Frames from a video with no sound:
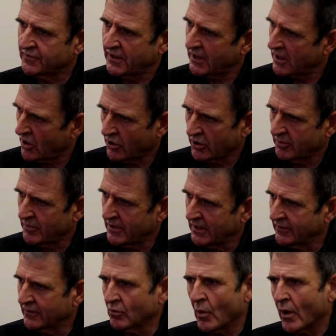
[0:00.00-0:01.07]
the economy
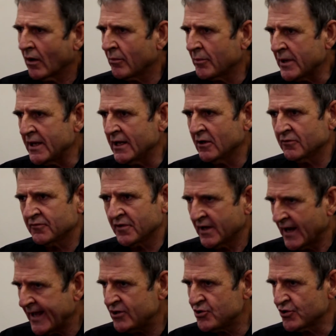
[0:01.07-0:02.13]
and the well-being of the
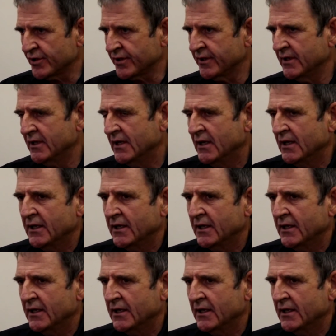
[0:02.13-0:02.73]
nation,